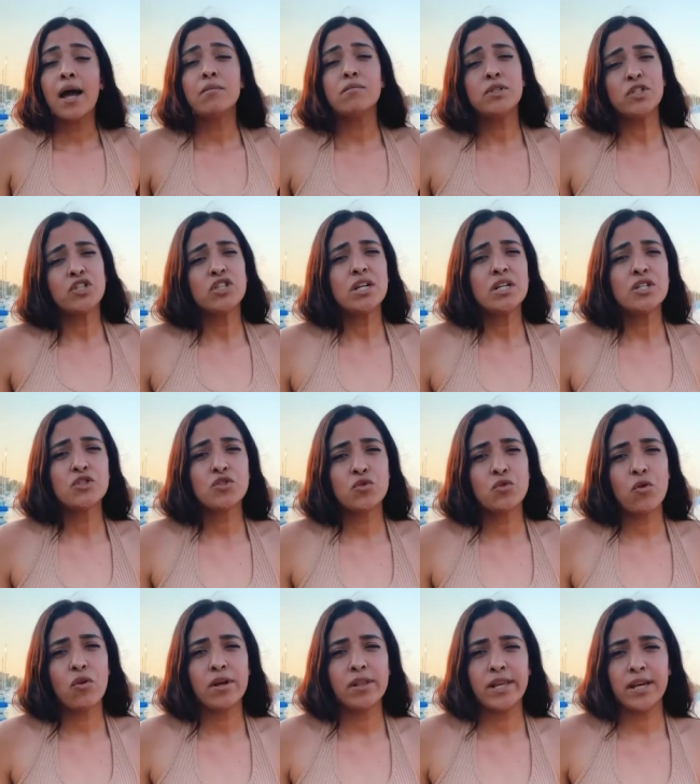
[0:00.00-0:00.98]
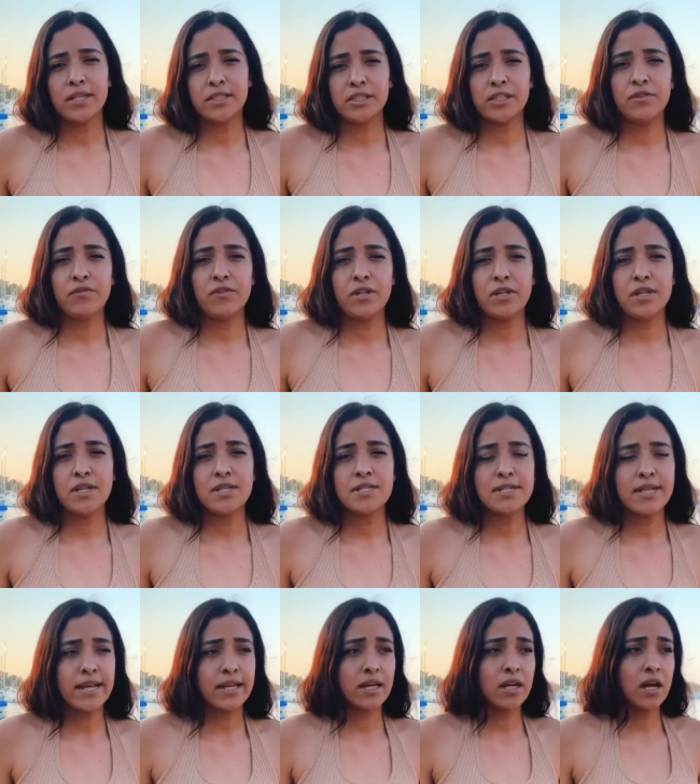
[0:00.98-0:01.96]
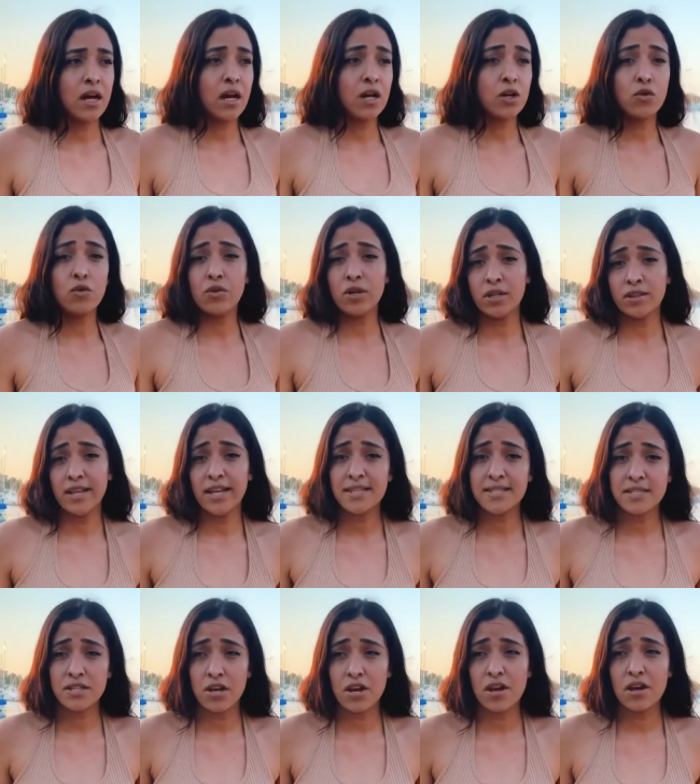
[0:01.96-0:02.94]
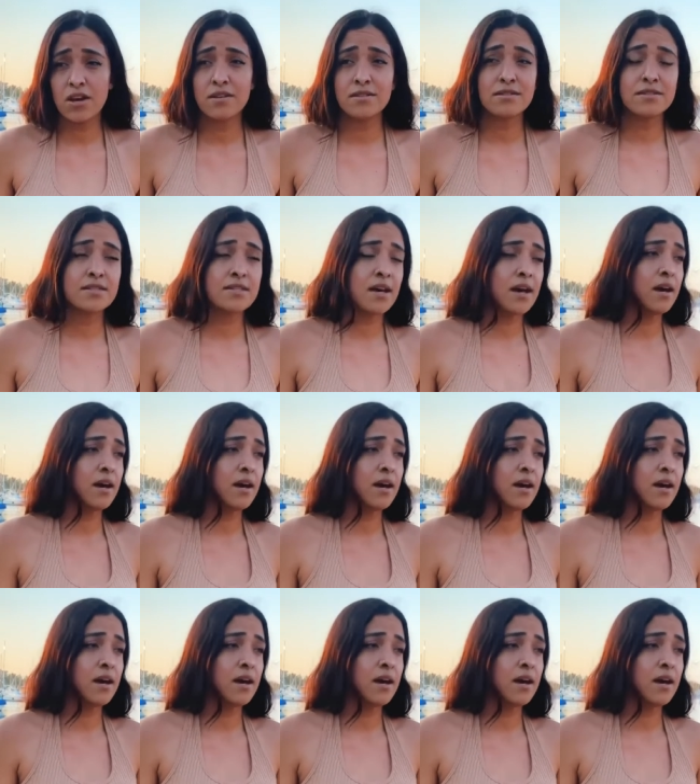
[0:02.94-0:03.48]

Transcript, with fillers: I'm in charge of all the activities like uh, cooking lessons,